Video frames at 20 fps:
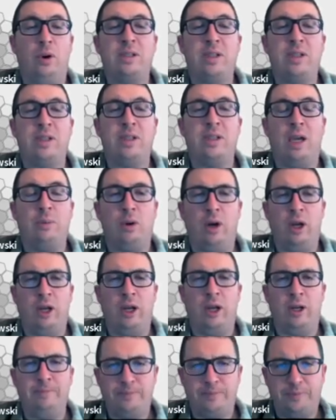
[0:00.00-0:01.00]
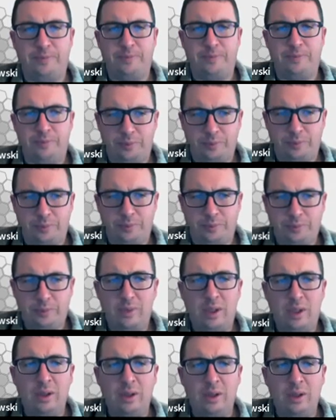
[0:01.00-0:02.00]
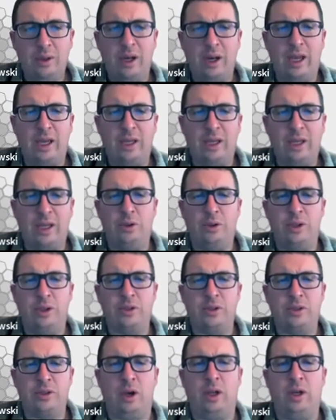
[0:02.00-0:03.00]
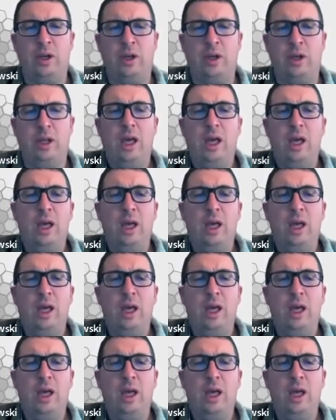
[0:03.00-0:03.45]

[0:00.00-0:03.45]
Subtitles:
an assignment grade, then I can turn this on.